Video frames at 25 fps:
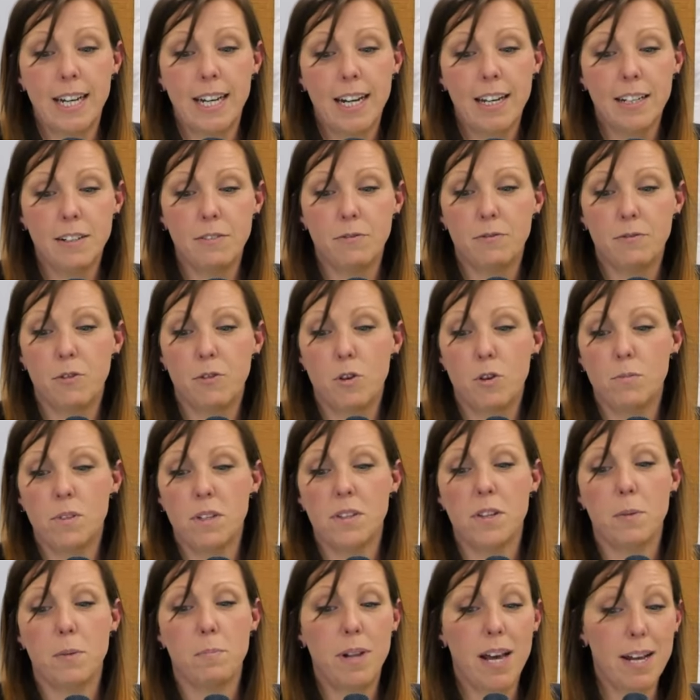Gilad
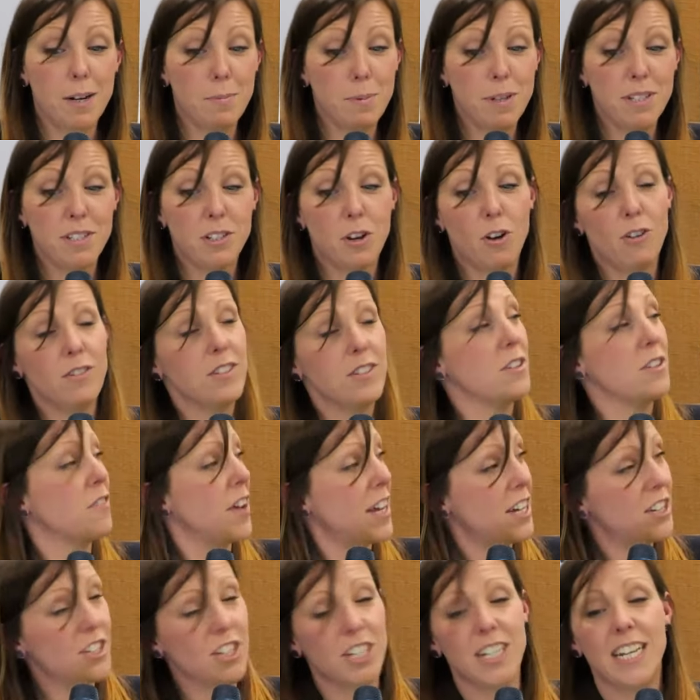formed the Platypus
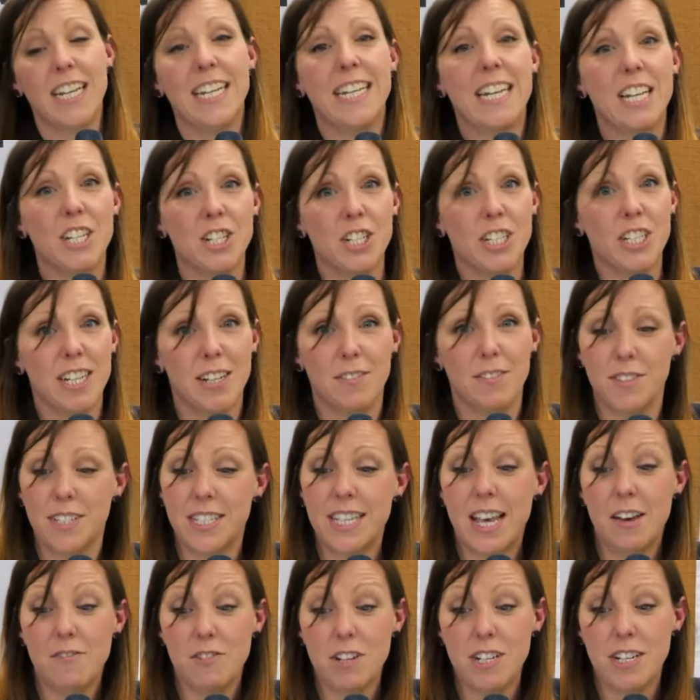Conservation Initiative
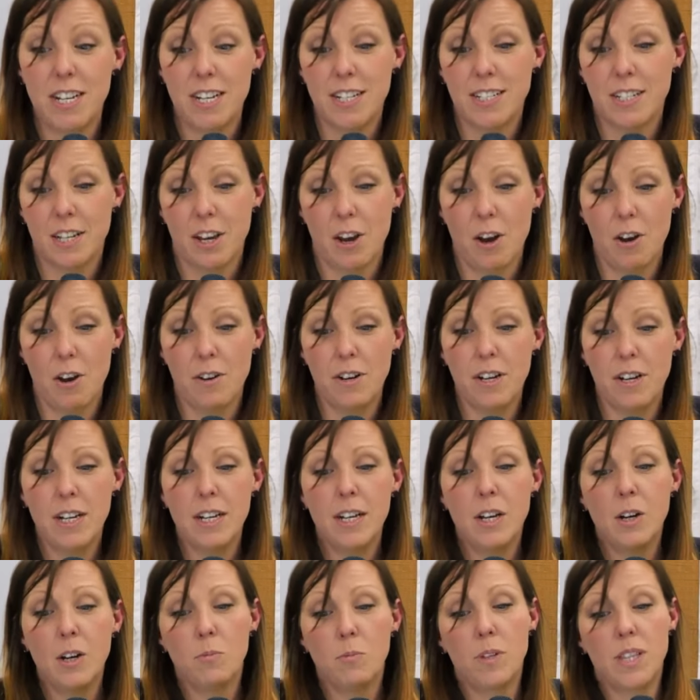7 years ago,
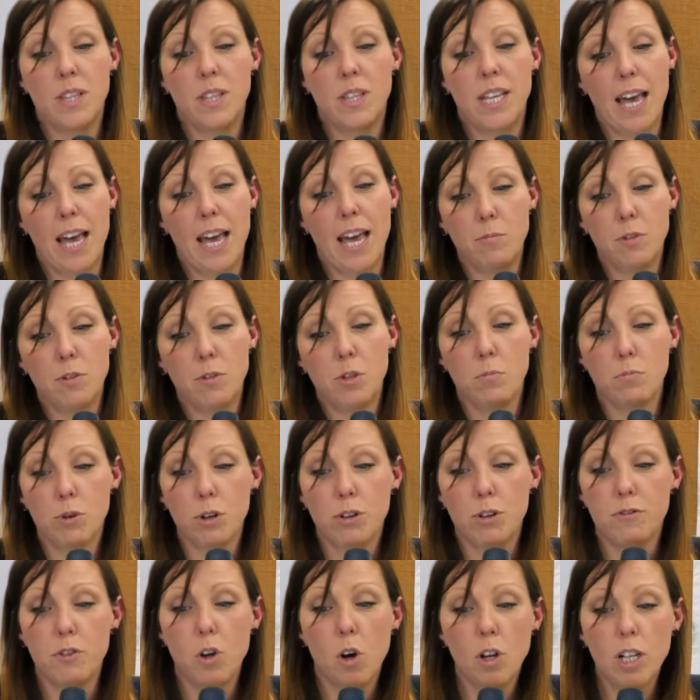with the aim to
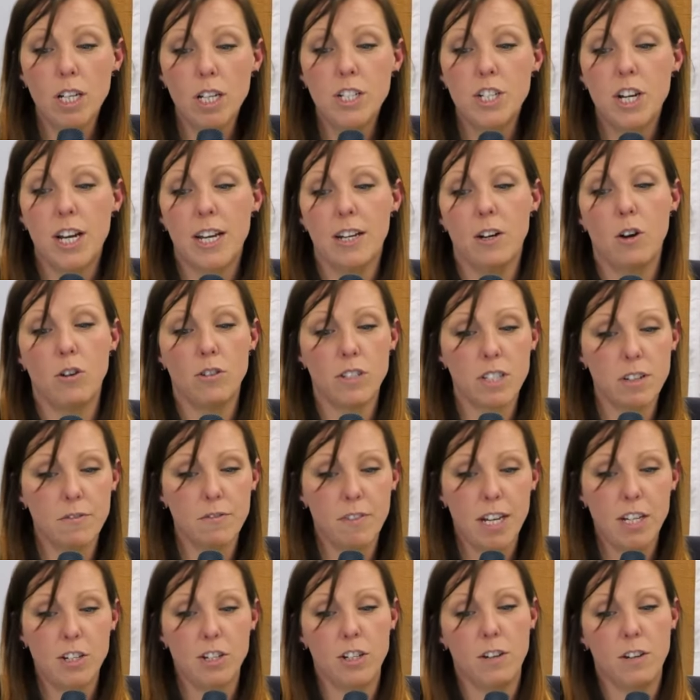improve knowledge and
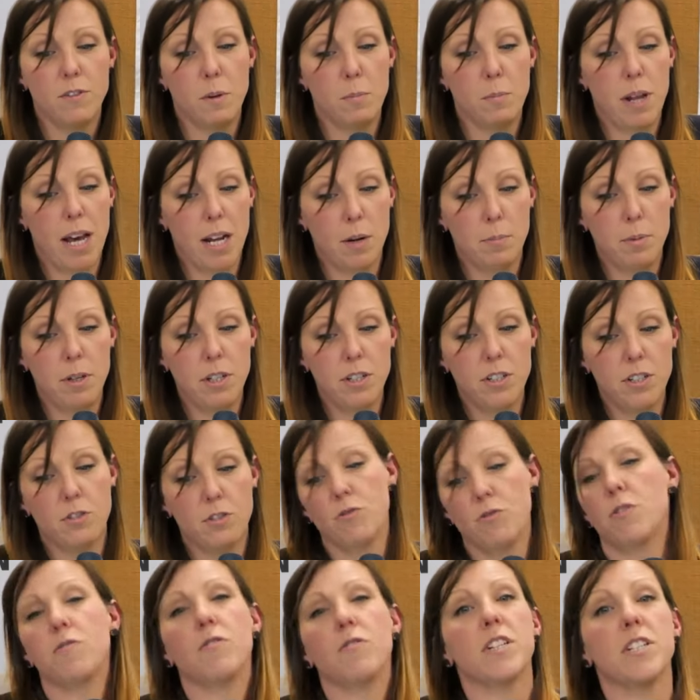conservation of the platypus
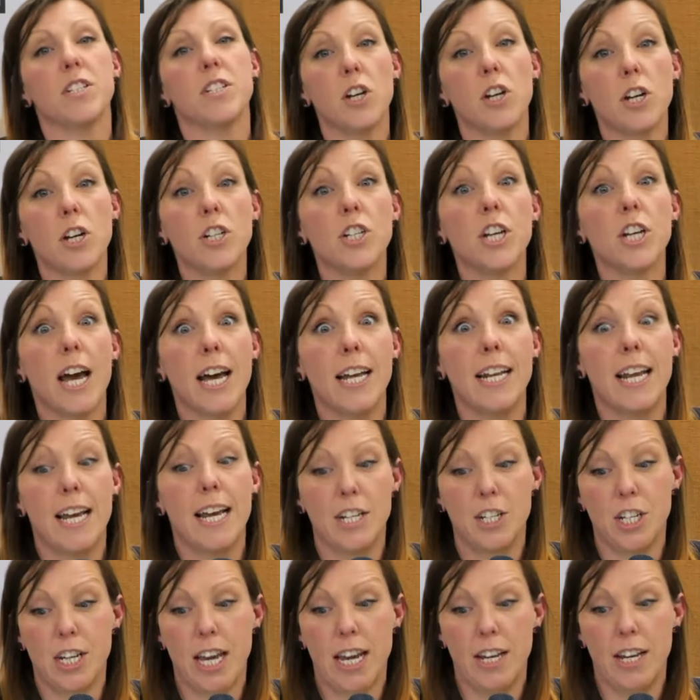through research and
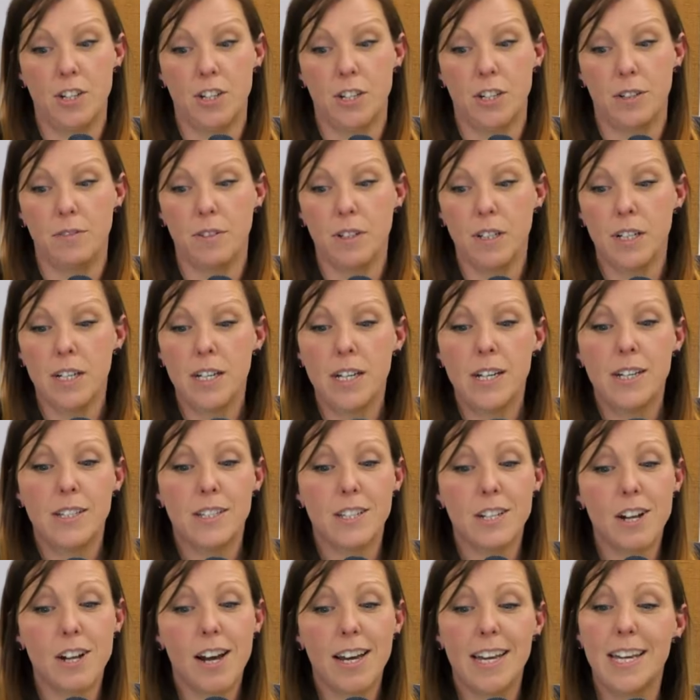education.
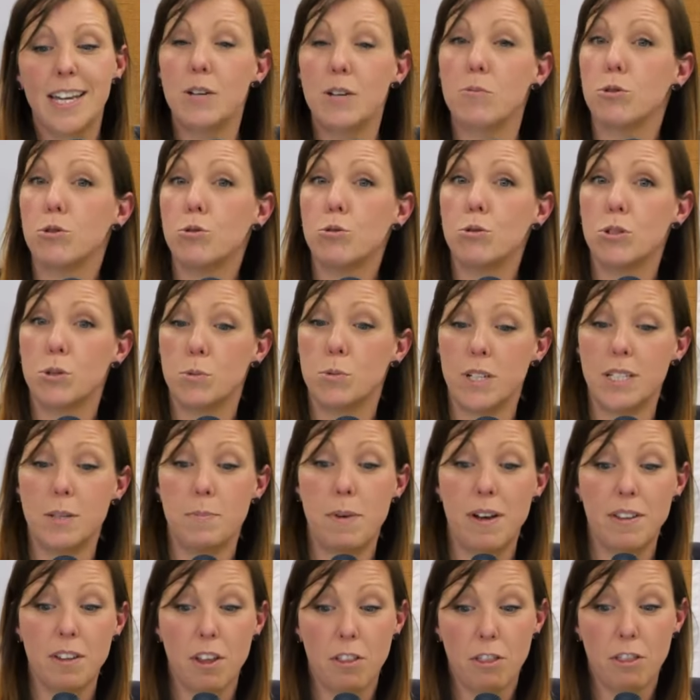Tonight, he will talk to
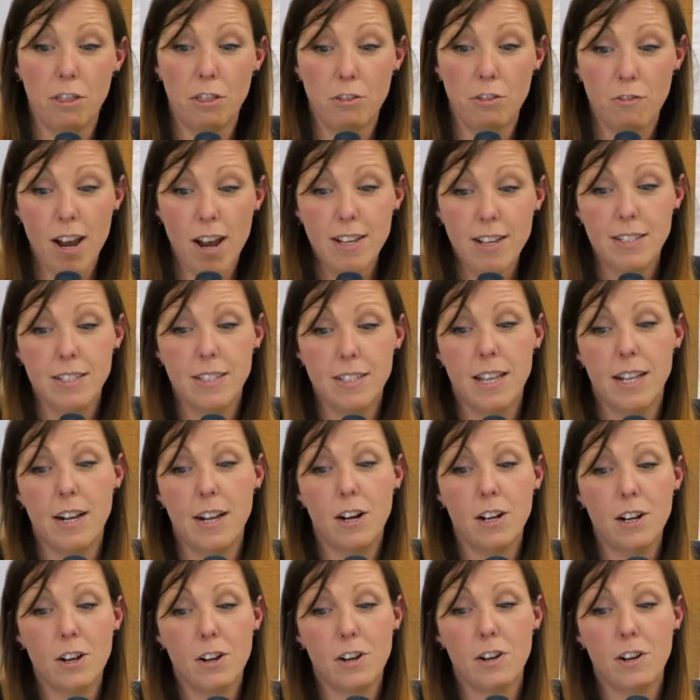us about the threats
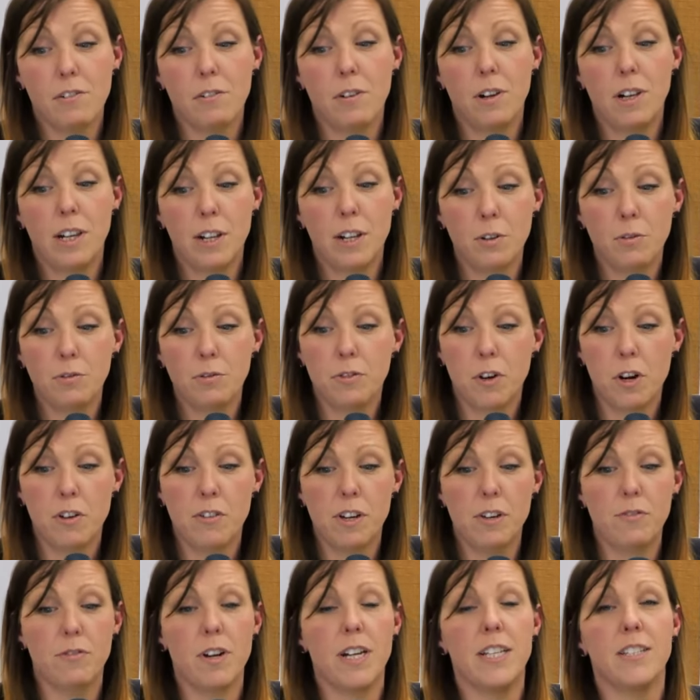that our little
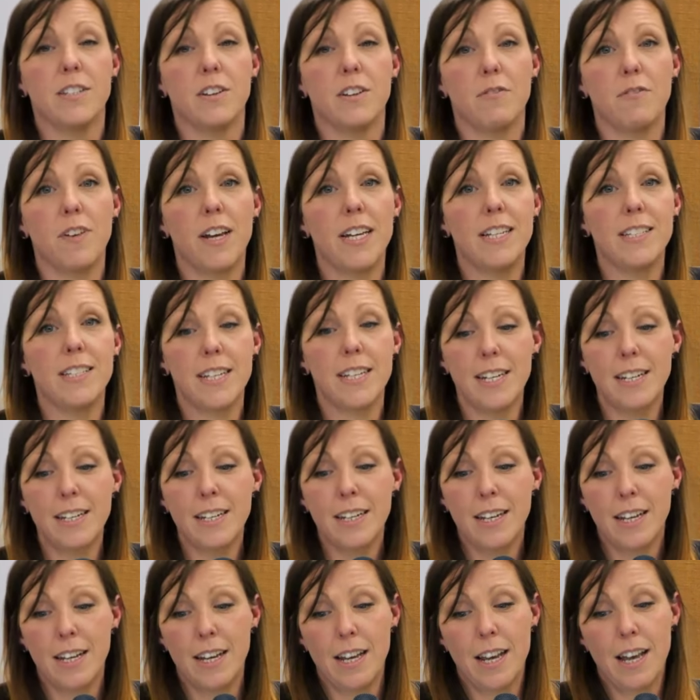furry friends are
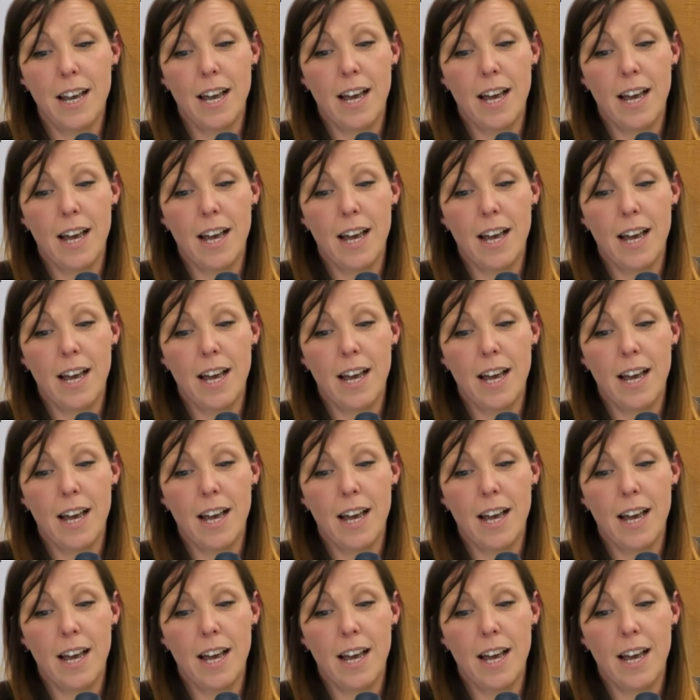facing